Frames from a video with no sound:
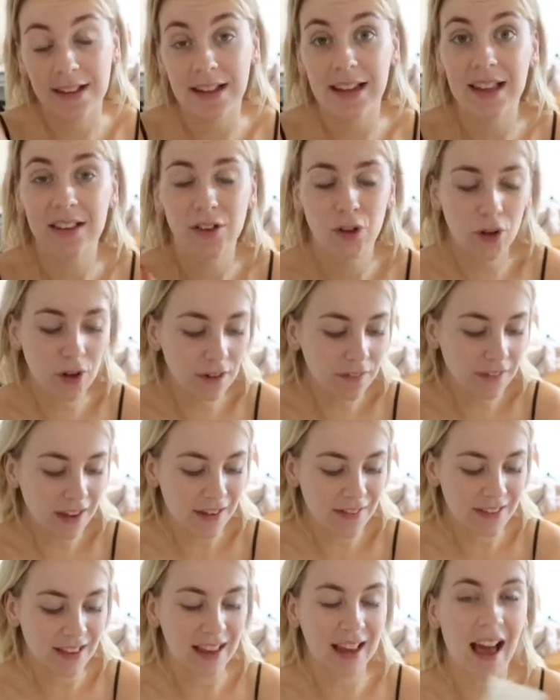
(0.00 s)
and it sort of
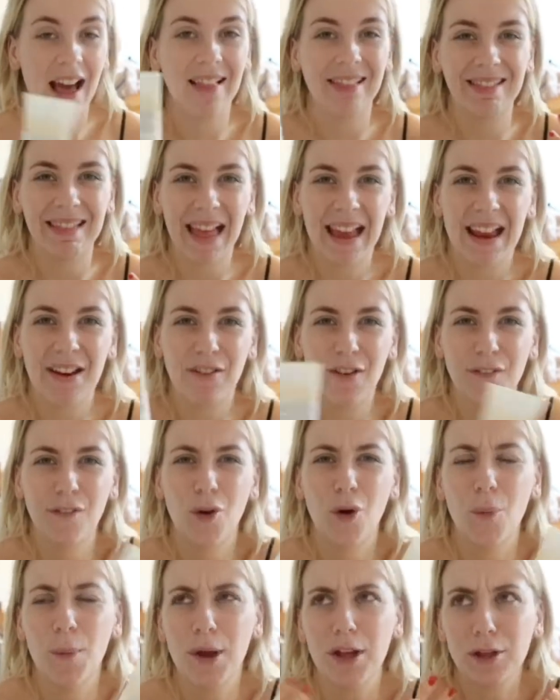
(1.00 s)
gives like a layer of
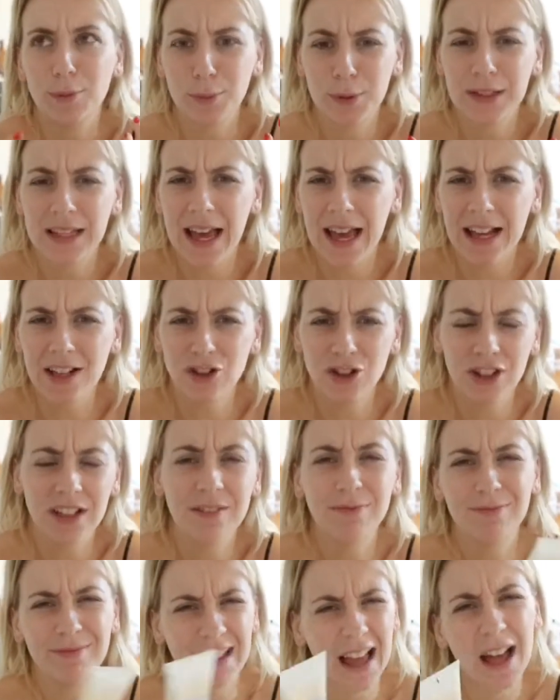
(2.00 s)
almost
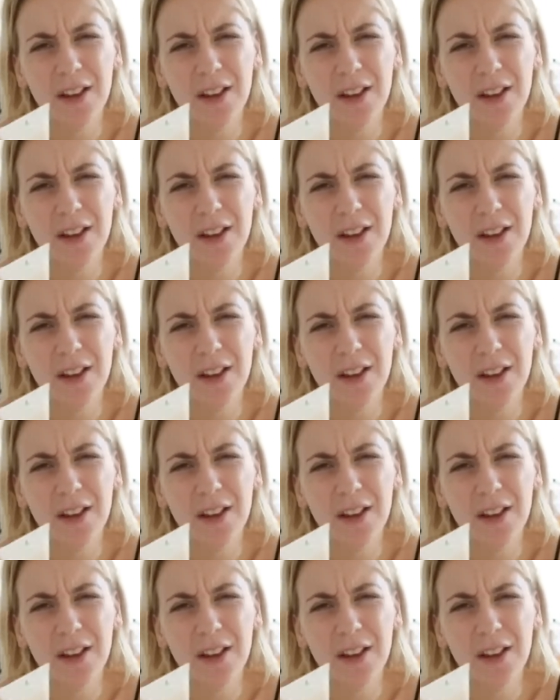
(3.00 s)
protection.